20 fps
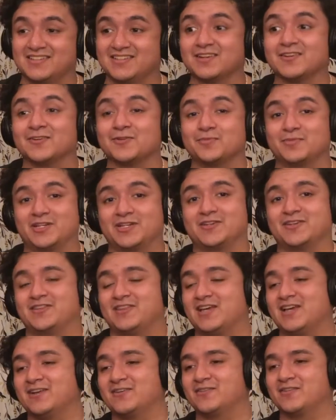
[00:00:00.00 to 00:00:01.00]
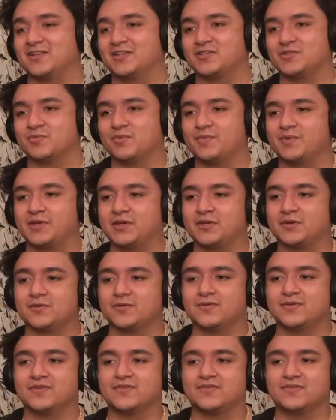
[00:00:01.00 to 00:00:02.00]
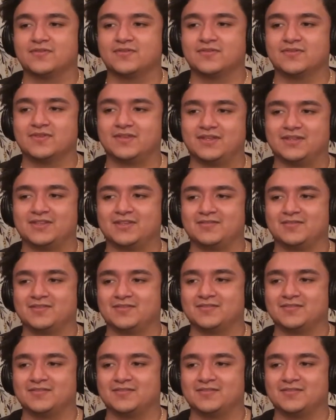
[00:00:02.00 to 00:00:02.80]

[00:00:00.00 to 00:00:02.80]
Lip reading: Oh my god, that or like swimming in coins. Like the